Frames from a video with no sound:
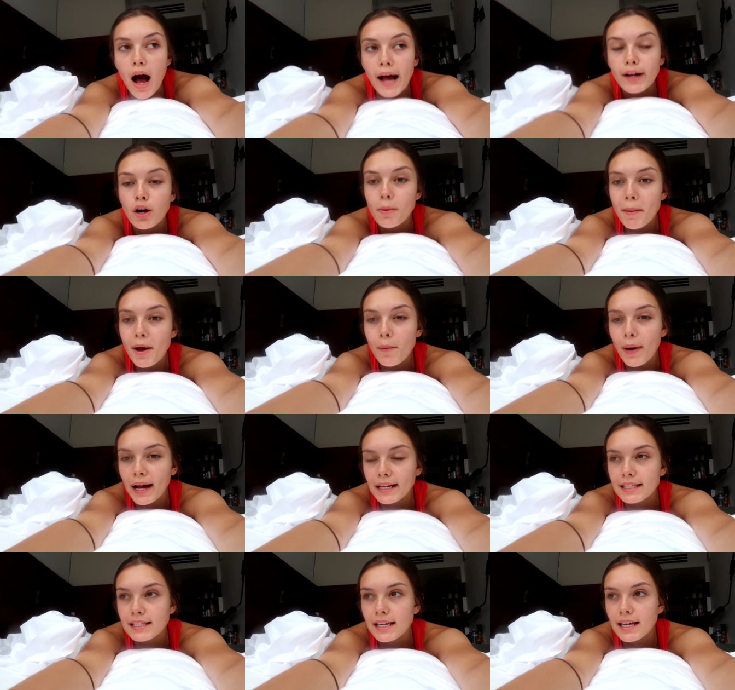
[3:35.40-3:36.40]
I got my
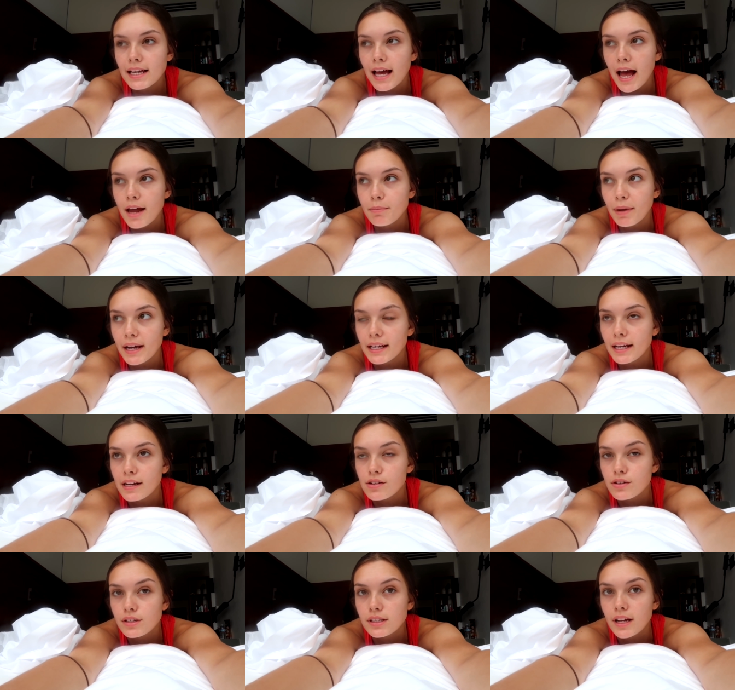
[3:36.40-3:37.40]
waxing and my nails